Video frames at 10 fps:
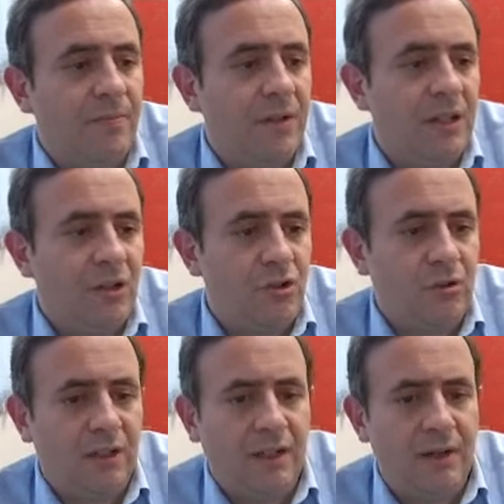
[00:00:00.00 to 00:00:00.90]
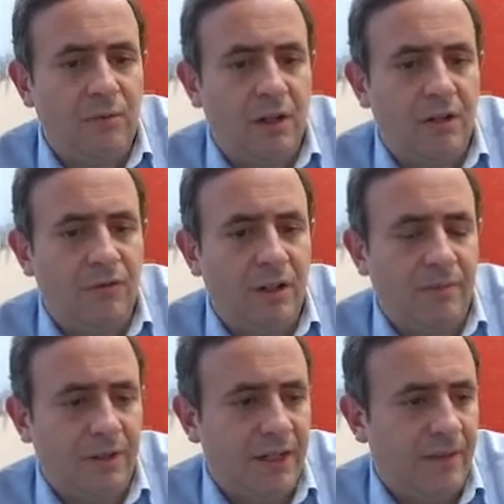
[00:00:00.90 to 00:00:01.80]
not be issued in a
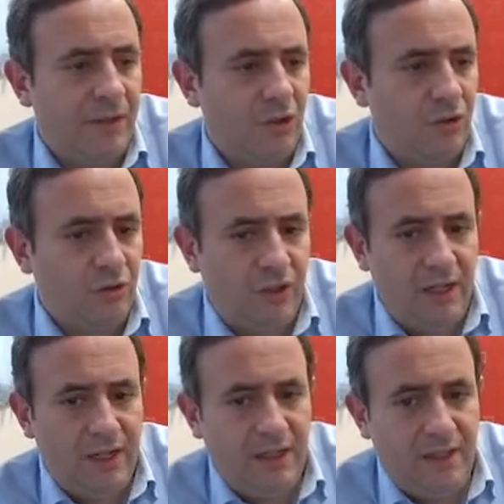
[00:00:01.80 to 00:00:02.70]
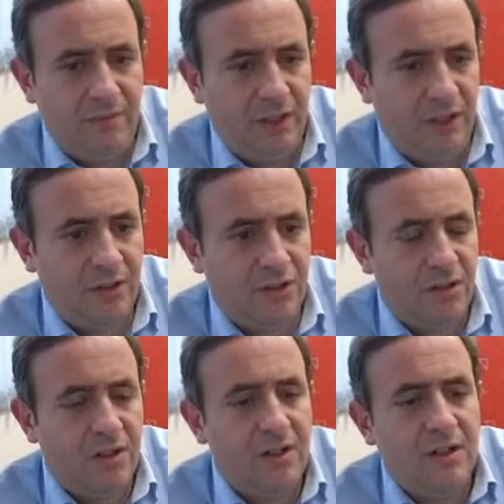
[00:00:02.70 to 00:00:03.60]
one-of-one peg, but should trade in
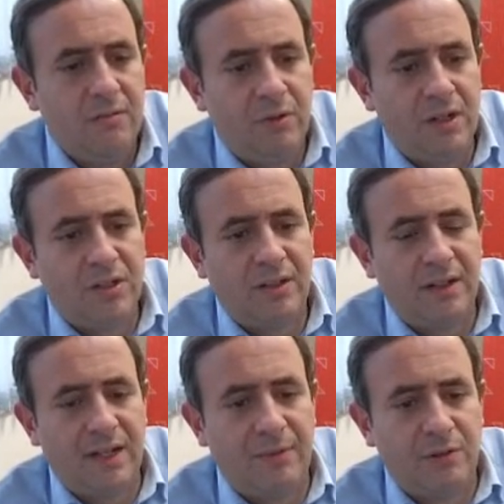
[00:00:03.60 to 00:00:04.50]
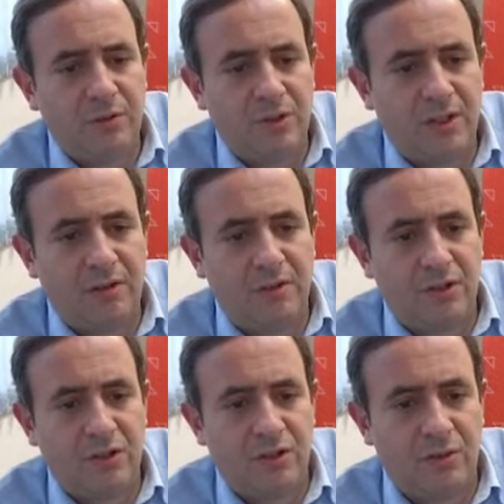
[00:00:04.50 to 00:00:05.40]
markets. Pricing dynamics would settle
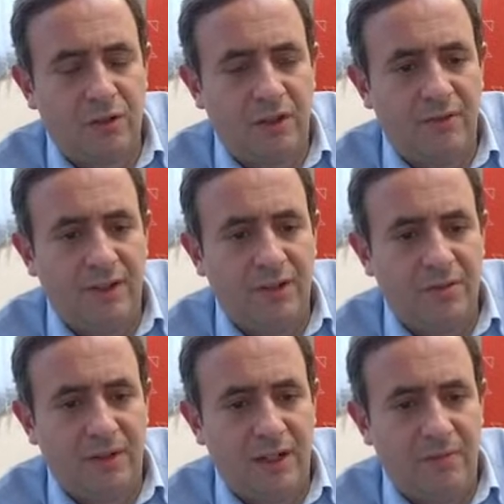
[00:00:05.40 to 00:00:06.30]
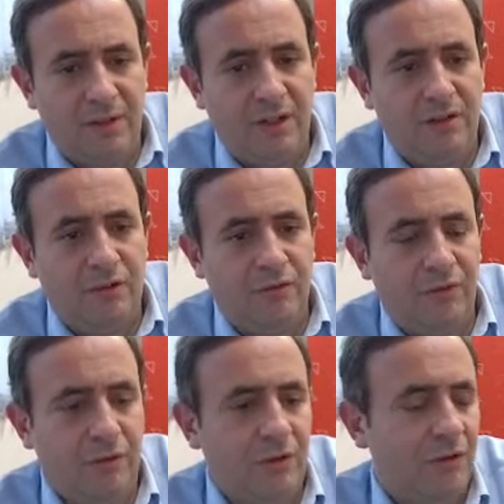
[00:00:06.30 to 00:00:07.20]
such liquidity events, in my opinion.
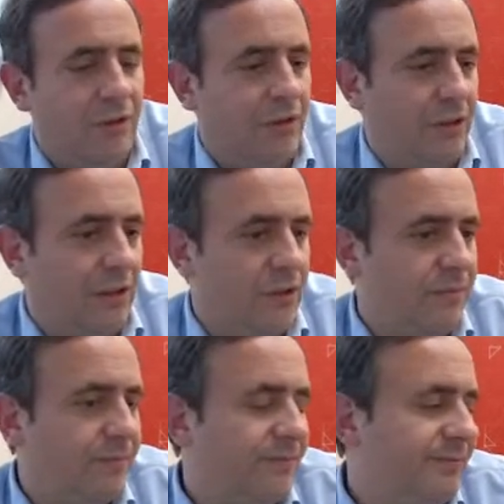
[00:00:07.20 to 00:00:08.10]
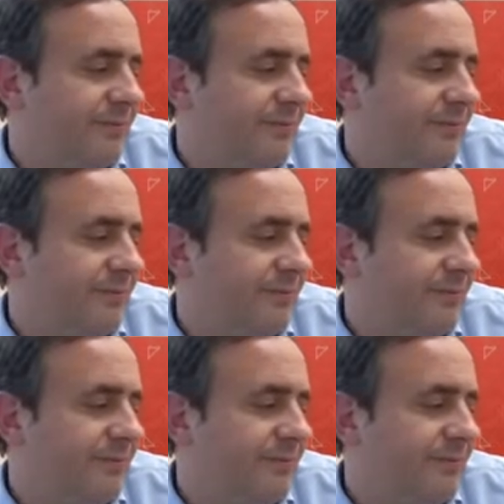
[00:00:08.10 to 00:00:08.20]
Look forward to learning your thoughts.